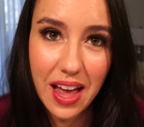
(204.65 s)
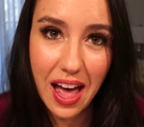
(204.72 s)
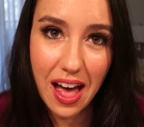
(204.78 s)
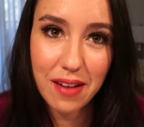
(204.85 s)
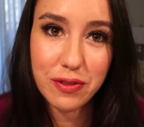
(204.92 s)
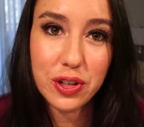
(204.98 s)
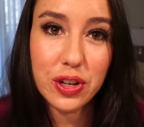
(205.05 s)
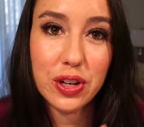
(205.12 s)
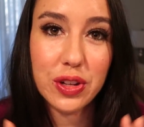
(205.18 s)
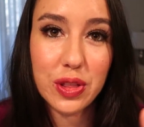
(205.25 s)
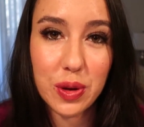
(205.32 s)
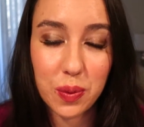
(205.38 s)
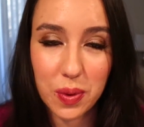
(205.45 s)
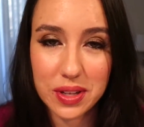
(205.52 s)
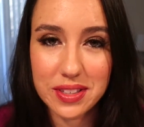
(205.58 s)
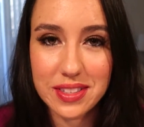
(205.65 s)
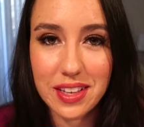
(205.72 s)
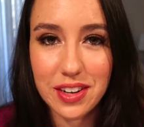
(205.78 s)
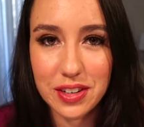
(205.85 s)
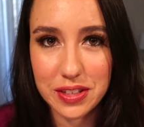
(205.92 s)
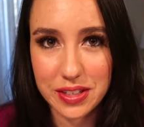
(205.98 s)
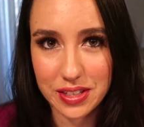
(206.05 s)
after the ones that
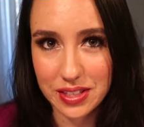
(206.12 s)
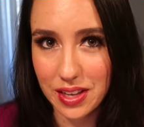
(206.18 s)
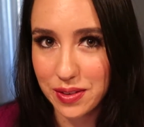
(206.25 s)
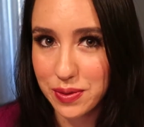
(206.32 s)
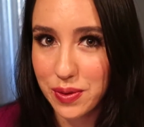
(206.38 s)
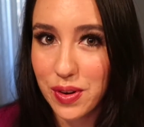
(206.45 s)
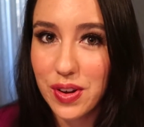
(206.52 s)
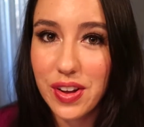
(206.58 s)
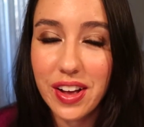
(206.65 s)
are successful.